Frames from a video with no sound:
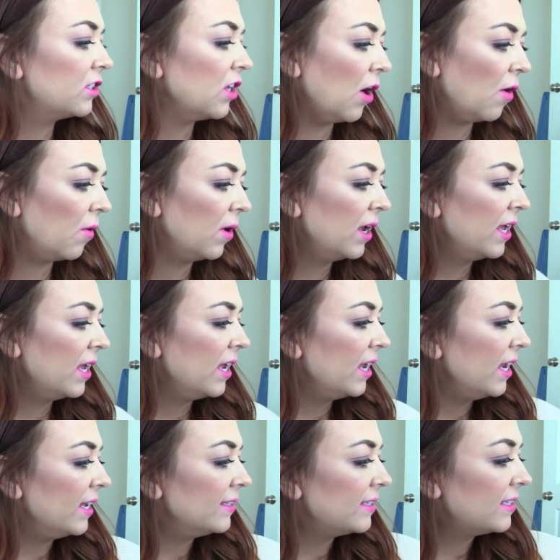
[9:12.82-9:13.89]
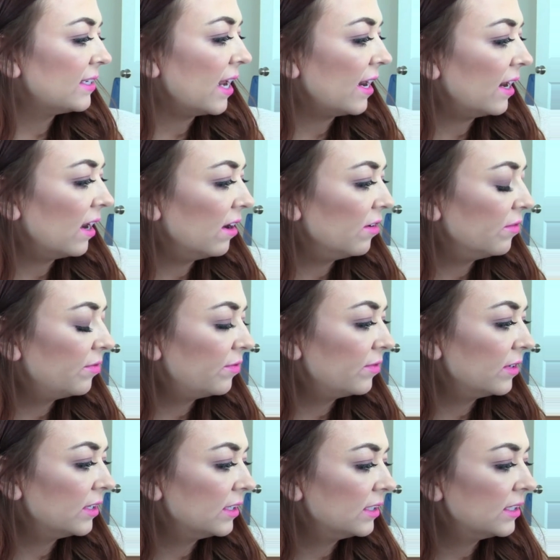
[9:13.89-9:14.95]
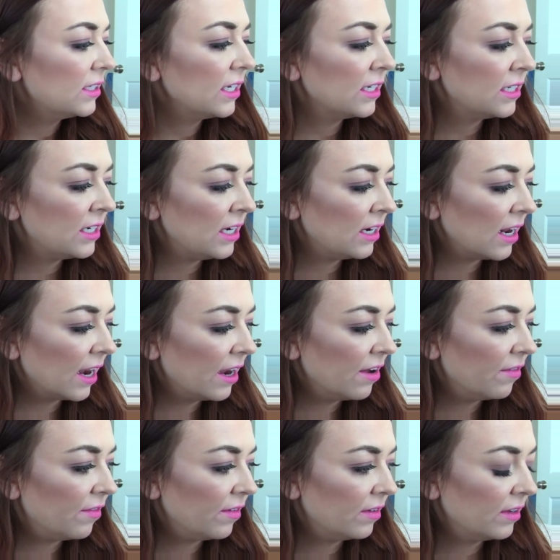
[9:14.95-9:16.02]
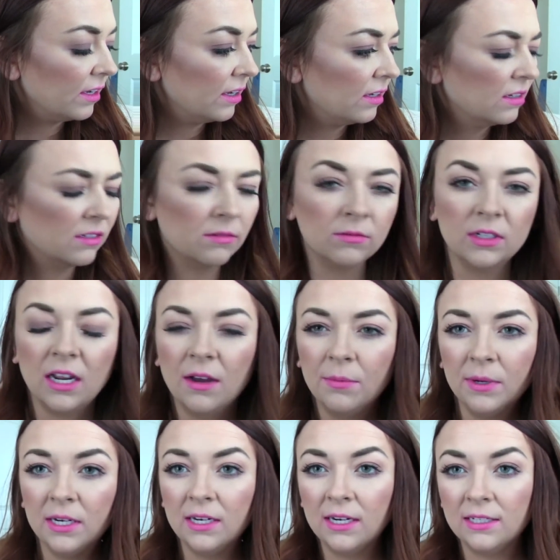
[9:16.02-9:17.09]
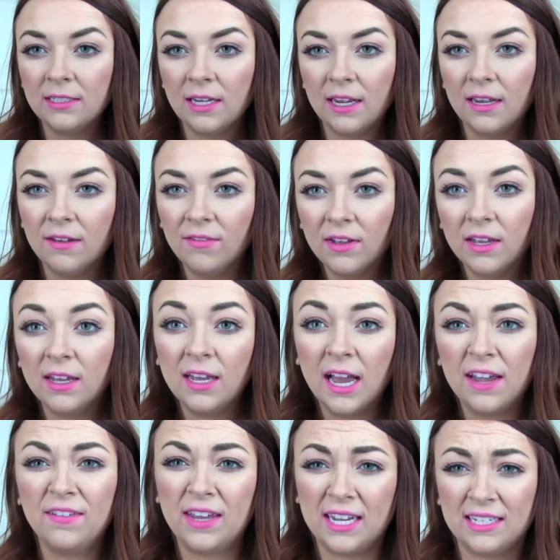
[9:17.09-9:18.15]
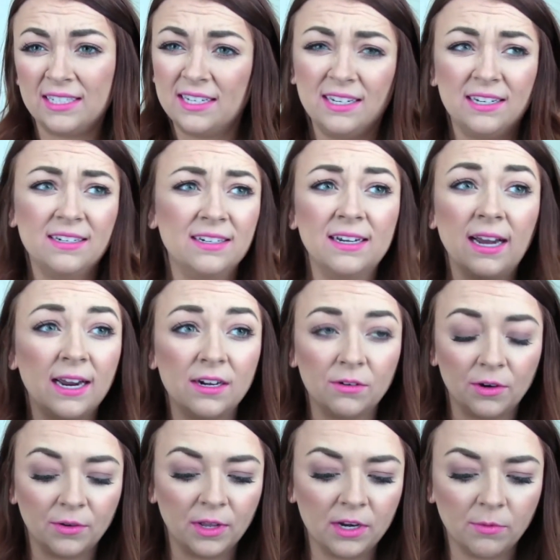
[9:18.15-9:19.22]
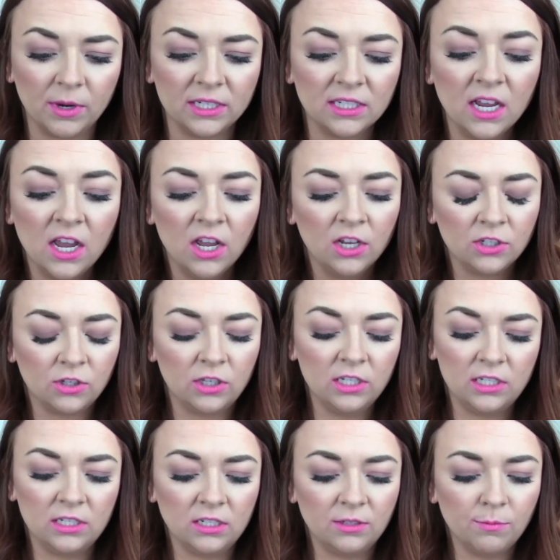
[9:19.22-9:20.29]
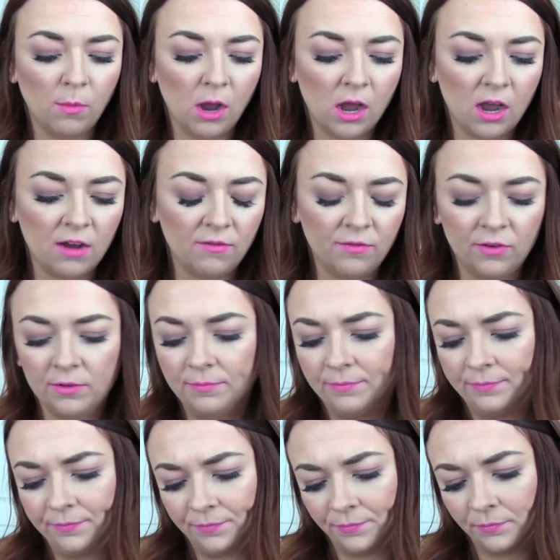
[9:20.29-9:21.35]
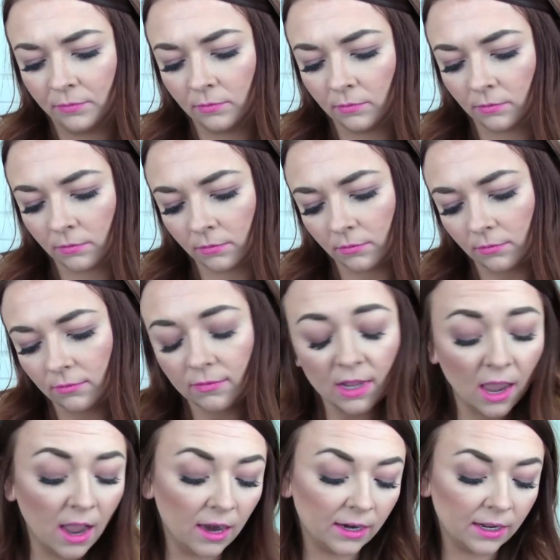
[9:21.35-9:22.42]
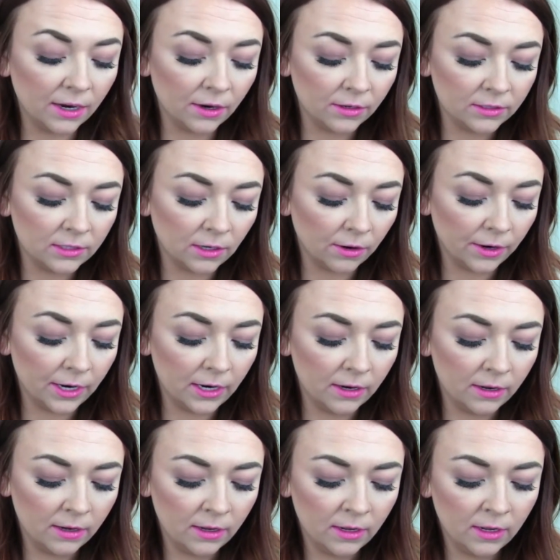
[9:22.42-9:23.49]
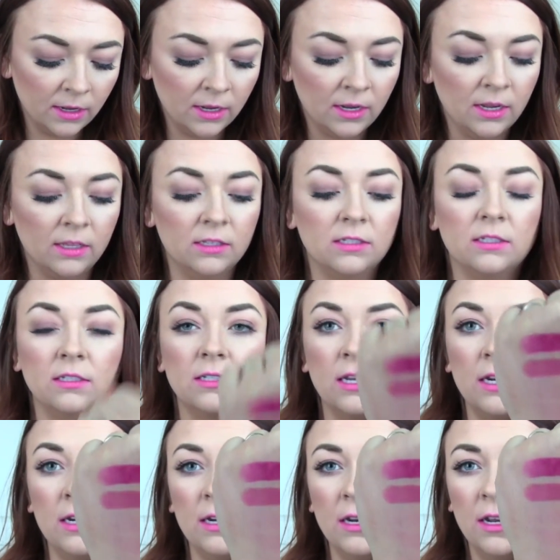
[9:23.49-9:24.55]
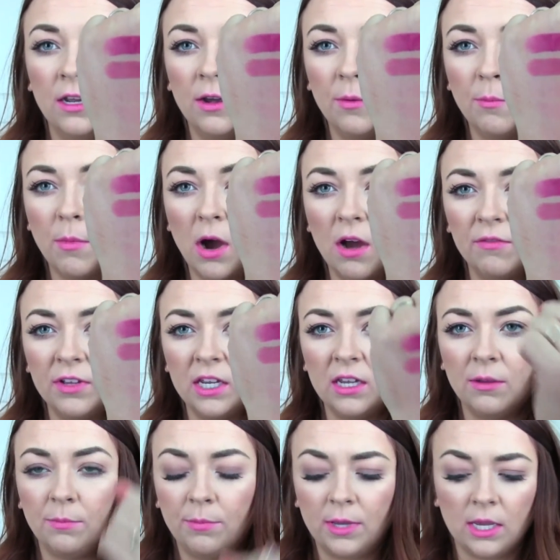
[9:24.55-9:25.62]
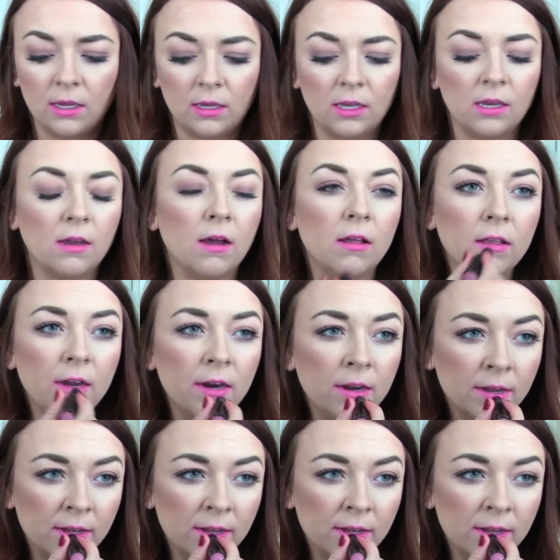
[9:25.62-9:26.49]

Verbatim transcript: so instead of 16, I have, what, how many did I say? I have 18. I don't know. Anyways, so this is mauve, out of here, sorry. And this is a mauve pinky color.